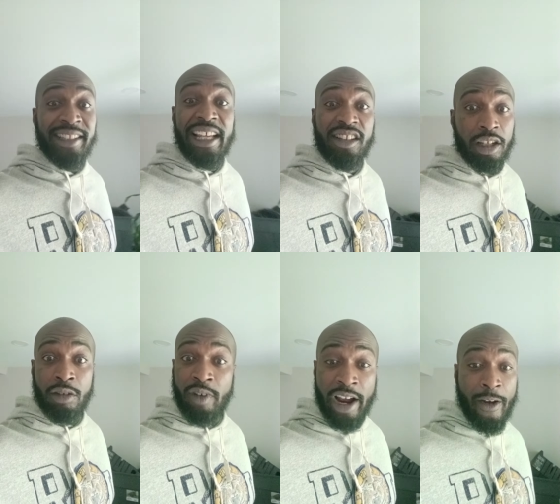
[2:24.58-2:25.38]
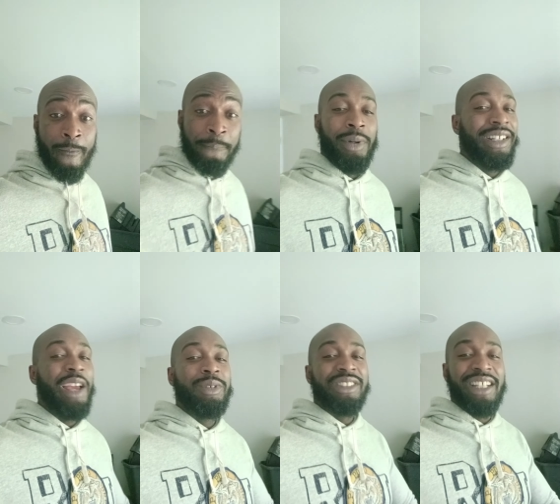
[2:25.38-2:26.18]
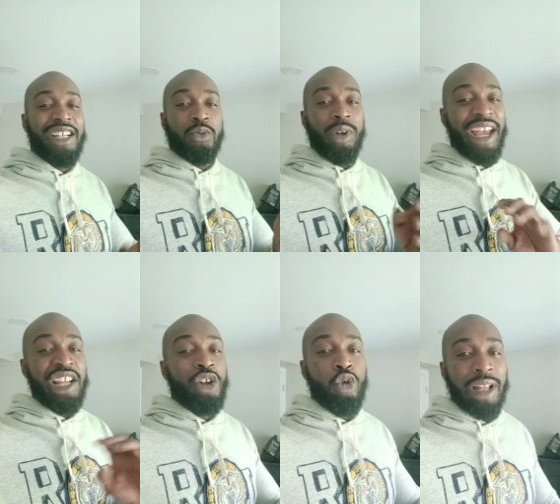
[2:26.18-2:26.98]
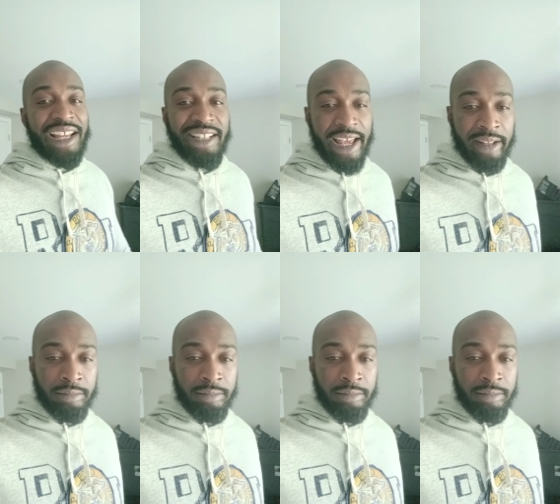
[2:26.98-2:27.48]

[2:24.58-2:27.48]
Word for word: They looking around. But they was niggas we ain't know like that.